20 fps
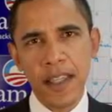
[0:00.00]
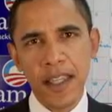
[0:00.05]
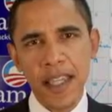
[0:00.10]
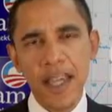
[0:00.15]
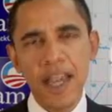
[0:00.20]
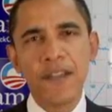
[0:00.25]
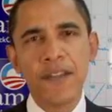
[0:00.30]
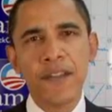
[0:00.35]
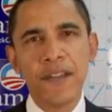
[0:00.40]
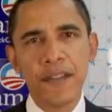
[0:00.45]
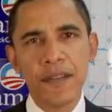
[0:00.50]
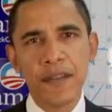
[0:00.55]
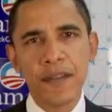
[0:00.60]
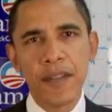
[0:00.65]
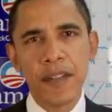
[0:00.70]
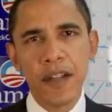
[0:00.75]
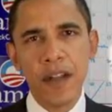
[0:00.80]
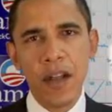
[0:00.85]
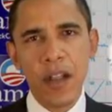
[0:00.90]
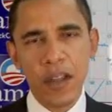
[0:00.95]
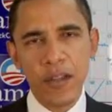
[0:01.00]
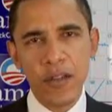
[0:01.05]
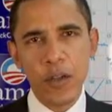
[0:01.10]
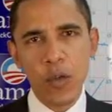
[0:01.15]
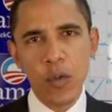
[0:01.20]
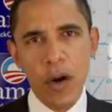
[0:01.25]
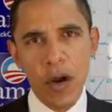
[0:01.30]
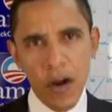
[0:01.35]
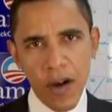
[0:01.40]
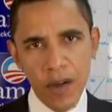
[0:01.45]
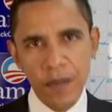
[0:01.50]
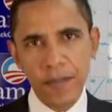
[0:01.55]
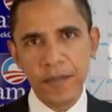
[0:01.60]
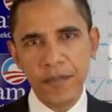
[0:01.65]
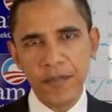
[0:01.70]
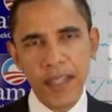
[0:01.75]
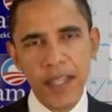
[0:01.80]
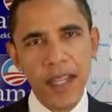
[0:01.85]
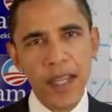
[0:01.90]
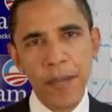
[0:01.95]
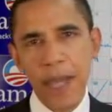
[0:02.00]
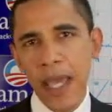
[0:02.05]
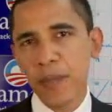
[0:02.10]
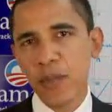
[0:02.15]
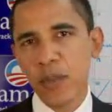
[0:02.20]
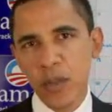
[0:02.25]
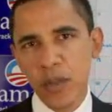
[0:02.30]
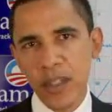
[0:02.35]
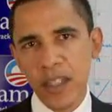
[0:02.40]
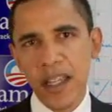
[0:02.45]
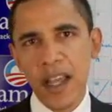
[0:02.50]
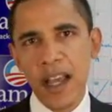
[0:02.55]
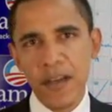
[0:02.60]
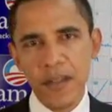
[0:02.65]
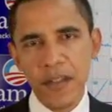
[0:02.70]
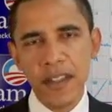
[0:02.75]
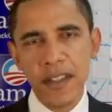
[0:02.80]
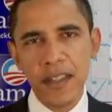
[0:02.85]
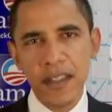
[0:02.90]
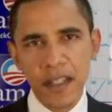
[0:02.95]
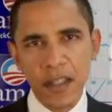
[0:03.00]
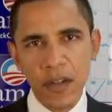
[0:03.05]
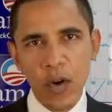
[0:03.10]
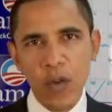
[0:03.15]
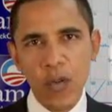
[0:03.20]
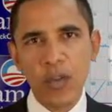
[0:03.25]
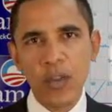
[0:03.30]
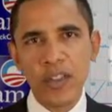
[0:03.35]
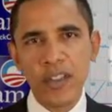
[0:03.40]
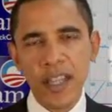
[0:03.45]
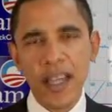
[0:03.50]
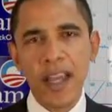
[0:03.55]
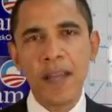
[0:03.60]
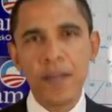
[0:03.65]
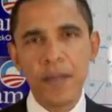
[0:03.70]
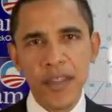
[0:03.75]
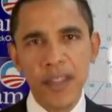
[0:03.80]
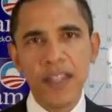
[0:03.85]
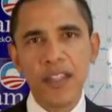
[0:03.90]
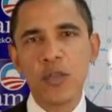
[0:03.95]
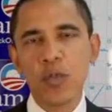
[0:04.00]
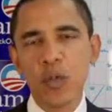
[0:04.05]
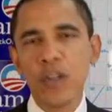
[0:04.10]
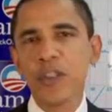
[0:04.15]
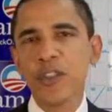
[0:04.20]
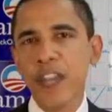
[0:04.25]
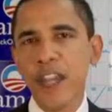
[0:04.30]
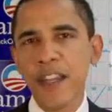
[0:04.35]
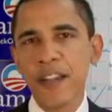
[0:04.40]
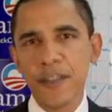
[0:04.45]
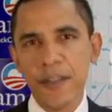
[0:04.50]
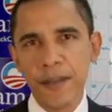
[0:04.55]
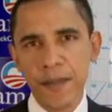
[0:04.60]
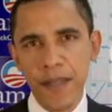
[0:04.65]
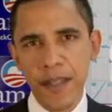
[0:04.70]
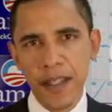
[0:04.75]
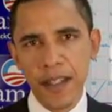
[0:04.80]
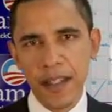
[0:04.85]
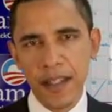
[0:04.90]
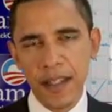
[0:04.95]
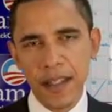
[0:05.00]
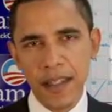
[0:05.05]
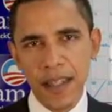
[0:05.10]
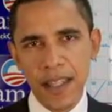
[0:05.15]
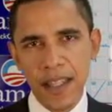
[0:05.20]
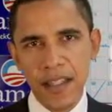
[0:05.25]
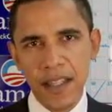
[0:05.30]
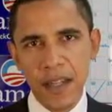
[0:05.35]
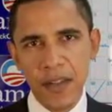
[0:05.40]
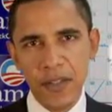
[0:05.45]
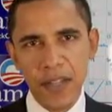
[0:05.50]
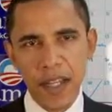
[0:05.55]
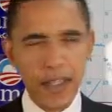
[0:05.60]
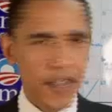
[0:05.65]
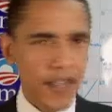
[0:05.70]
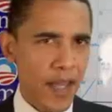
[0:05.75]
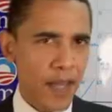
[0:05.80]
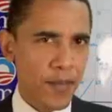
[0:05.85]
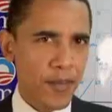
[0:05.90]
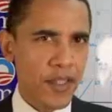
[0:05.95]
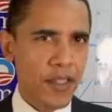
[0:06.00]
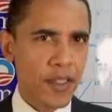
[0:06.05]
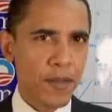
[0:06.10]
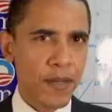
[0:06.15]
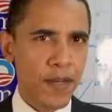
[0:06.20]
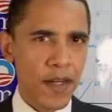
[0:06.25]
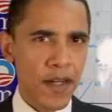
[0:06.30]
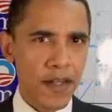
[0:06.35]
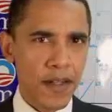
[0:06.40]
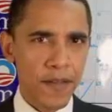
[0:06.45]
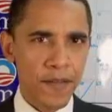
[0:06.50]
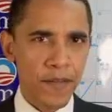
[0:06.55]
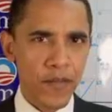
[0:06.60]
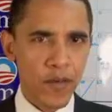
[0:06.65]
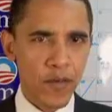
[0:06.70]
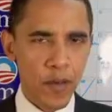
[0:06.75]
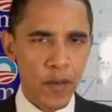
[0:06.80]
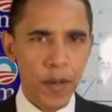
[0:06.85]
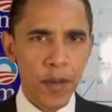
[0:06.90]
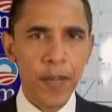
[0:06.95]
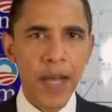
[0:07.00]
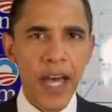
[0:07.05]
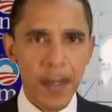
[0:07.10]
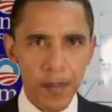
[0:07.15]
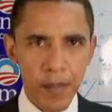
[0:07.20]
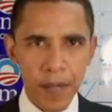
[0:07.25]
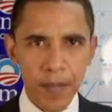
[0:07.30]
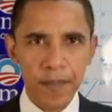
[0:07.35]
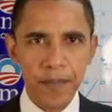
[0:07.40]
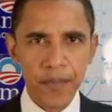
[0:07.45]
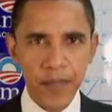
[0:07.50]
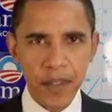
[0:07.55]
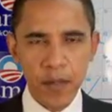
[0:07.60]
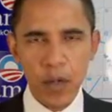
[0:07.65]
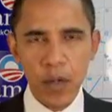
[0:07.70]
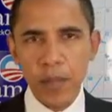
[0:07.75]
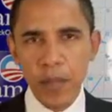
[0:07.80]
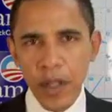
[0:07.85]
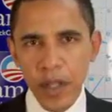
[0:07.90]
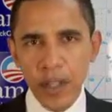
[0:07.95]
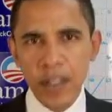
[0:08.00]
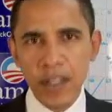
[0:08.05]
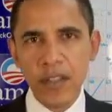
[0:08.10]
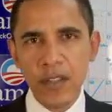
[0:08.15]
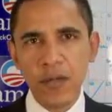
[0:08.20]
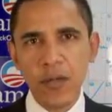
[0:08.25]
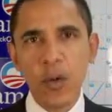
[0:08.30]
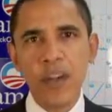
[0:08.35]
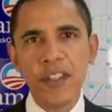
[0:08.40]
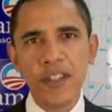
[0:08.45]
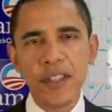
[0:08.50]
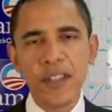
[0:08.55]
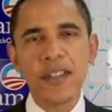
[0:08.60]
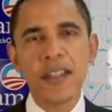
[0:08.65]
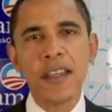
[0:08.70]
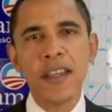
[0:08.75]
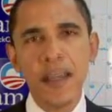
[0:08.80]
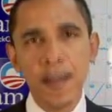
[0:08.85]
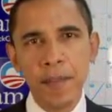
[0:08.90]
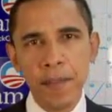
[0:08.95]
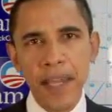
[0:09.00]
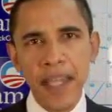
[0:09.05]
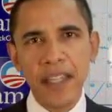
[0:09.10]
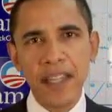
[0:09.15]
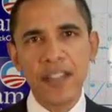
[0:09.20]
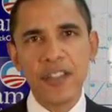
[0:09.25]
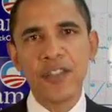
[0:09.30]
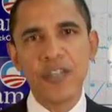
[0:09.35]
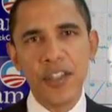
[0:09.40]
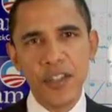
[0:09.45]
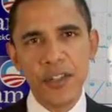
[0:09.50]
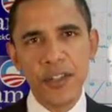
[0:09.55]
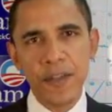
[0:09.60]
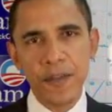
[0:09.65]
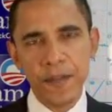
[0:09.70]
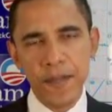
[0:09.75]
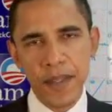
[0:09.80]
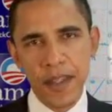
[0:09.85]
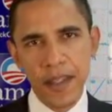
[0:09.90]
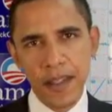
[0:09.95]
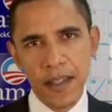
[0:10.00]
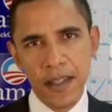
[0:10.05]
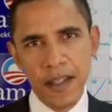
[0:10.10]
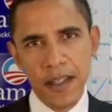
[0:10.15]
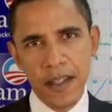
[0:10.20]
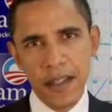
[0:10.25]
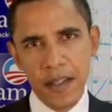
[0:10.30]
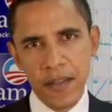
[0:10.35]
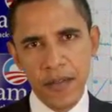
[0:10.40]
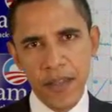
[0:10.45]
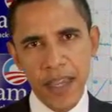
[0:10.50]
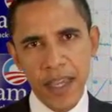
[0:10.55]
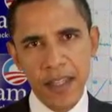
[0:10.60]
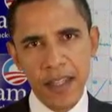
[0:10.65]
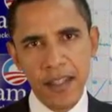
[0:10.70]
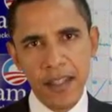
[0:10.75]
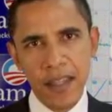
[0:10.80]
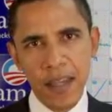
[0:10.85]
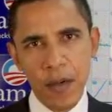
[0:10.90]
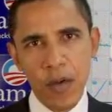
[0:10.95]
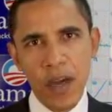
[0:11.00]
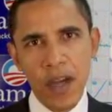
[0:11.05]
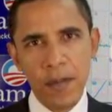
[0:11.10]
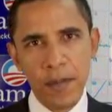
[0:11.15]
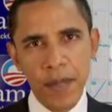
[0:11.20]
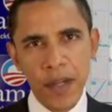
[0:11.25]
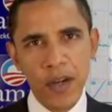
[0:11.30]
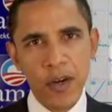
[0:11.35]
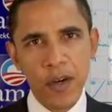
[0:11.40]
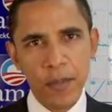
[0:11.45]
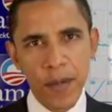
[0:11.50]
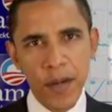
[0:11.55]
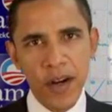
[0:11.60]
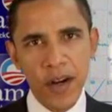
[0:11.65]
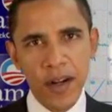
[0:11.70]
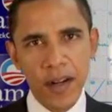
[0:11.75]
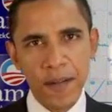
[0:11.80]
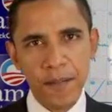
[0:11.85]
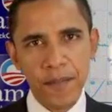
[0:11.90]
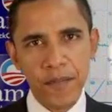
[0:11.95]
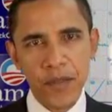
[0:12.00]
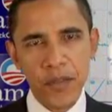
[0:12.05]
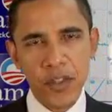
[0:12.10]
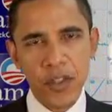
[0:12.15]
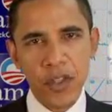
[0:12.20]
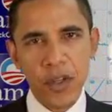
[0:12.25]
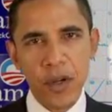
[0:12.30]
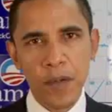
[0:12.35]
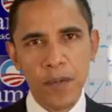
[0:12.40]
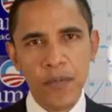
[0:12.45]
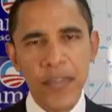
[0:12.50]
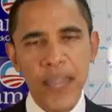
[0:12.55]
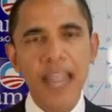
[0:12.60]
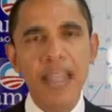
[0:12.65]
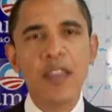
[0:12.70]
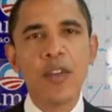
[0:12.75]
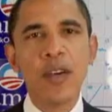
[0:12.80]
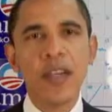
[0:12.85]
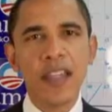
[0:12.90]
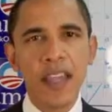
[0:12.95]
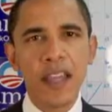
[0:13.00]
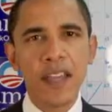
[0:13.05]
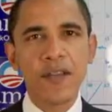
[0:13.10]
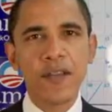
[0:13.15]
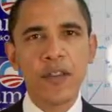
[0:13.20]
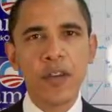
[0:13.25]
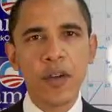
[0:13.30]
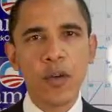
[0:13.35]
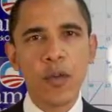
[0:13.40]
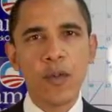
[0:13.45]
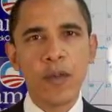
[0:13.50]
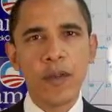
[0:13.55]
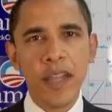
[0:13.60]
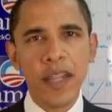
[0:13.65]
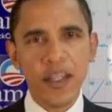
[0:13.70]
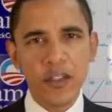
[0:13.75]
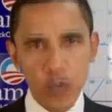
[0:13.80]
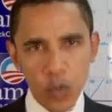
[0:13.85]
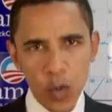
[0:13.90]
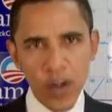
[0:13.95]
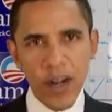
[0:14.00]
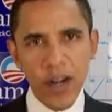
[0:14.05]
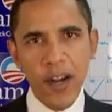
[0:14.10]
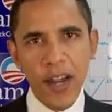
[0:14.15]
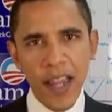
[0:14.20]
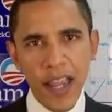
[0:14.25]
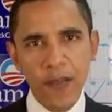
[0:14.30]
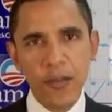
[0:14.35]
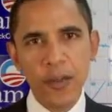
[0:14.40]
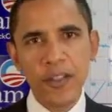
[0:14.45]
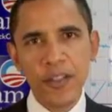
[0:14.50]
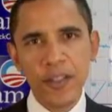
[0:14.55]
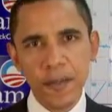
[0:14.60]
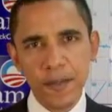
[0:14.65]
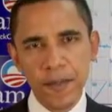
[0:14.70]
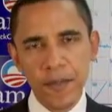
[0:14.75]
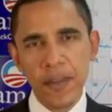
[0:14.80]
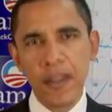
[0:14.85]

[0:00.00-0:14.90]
If all of you are, then I'm absolutely confident that over time things will change. That's how change happens in America, from the bottom up, when millions of voices make a decision that they want a better America. So thank you again for your extraordinary efforts.